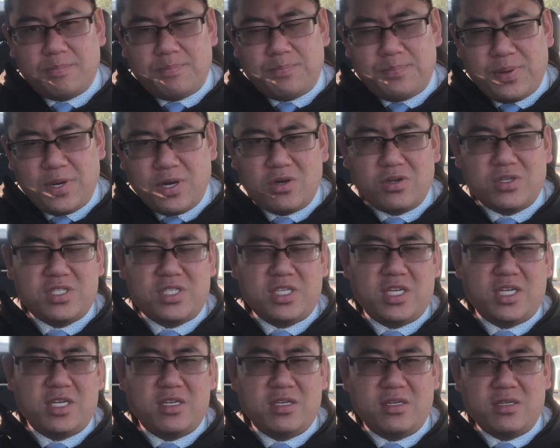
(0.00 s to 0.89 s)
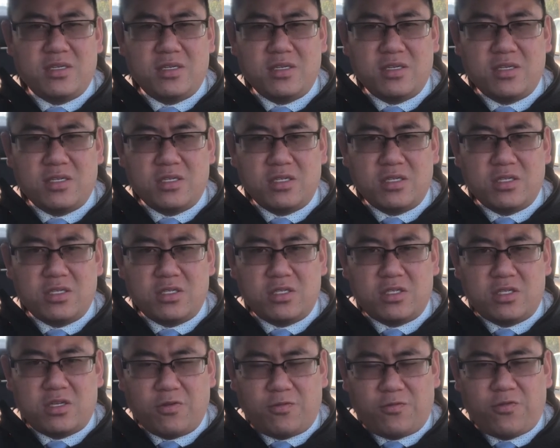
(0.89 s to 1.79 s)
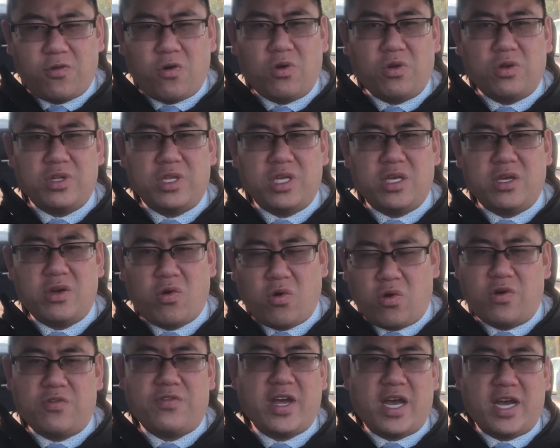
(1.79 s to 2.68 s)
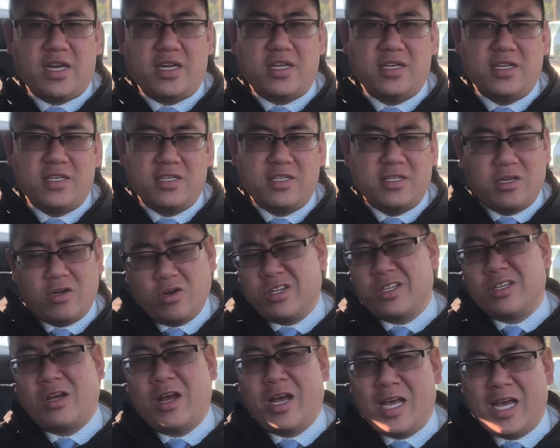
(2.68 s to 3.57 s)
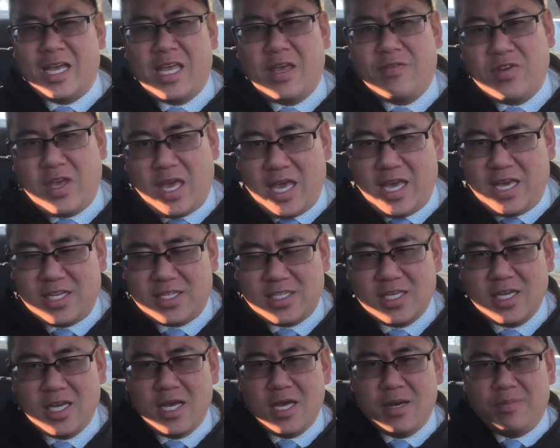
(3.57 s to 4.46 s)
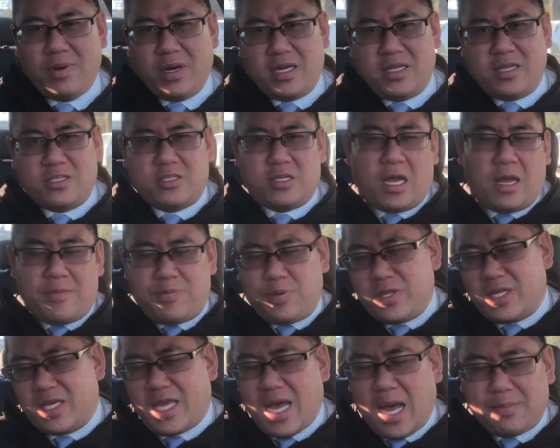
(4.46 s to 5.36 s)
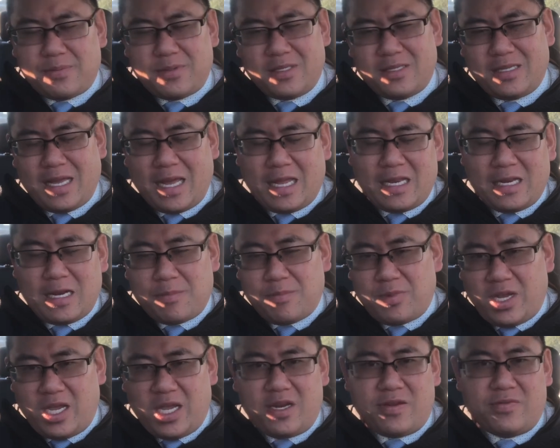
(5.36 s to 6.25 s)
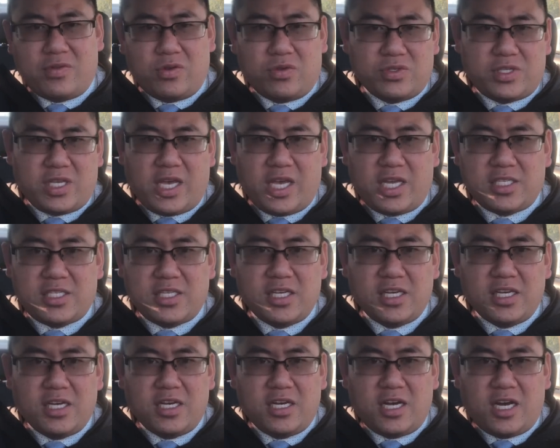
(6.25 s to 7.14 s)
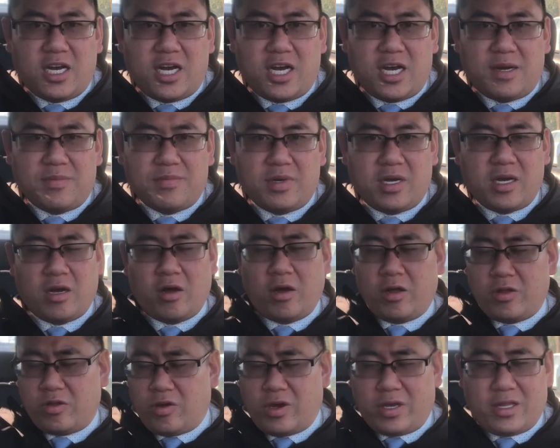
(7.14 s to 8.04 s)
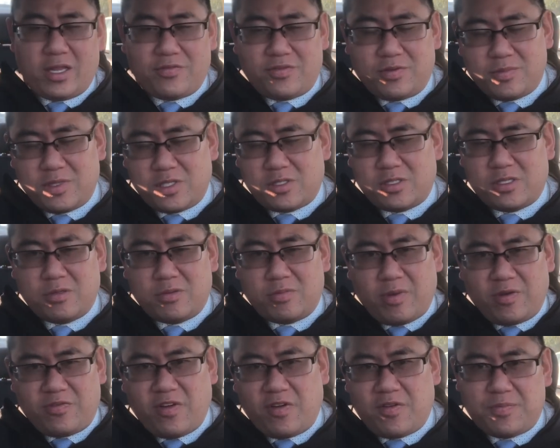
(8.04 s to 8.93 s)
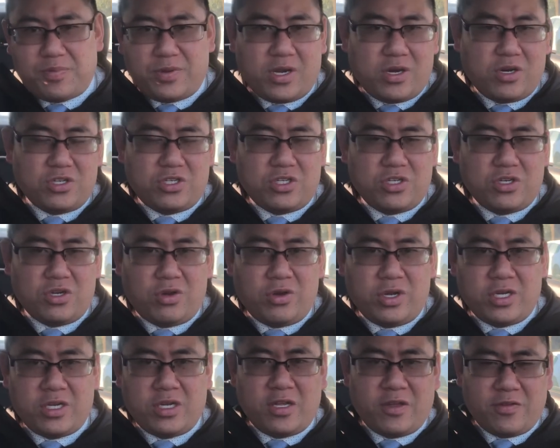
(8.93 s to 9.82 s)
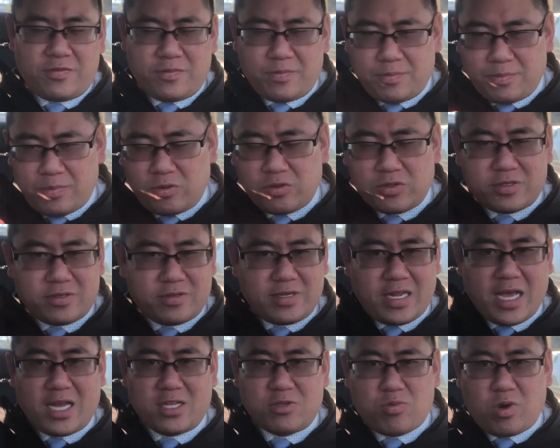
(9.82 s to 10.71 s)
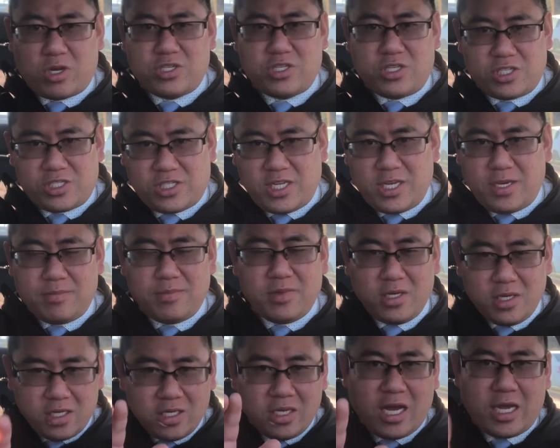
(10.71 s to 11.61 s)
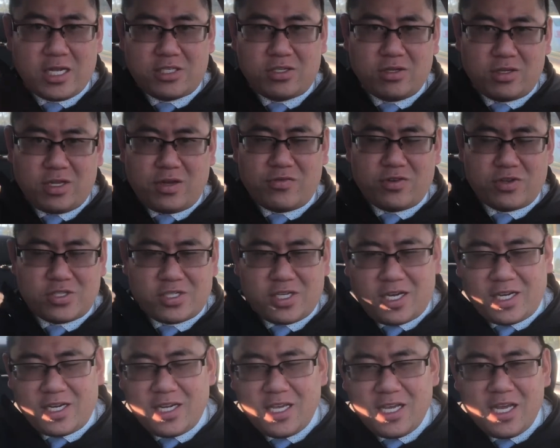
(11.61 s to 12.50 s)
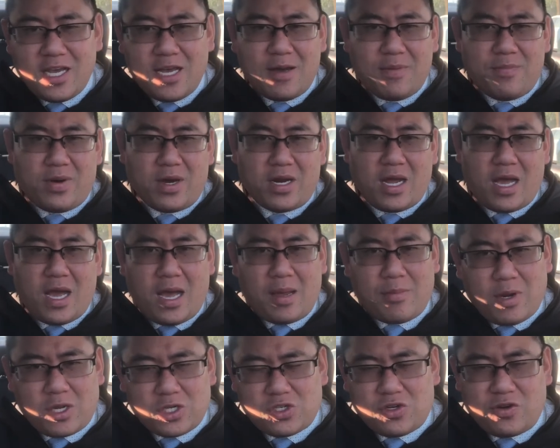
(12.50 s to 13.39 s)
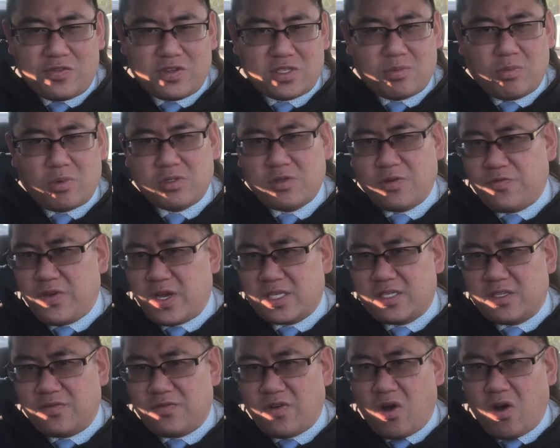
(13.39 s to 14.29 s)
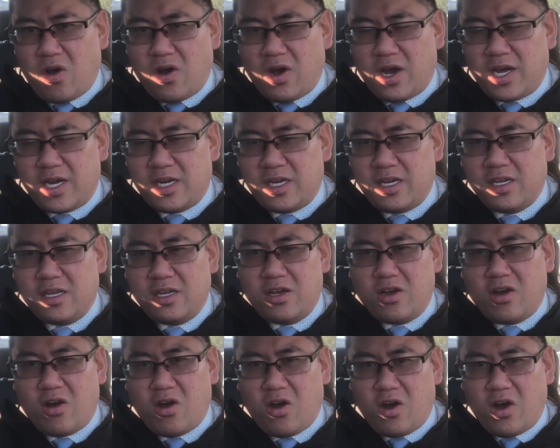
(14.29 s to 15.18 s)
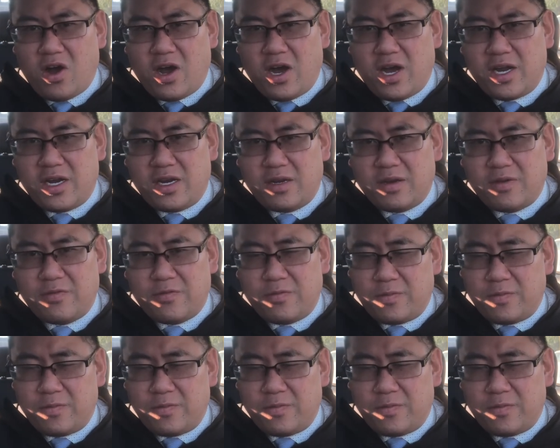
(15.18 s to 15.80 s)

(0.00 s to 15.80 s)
Pearson, Toffoli, Horvat. Okay, I gave you eight, but I put the captain at number eight of those eight. Um, although I love him, he's my favorite player, as you know. And if Bo's dad's watching this, Tim, I still love your son, but I, I'm not sure if he's the most effective on on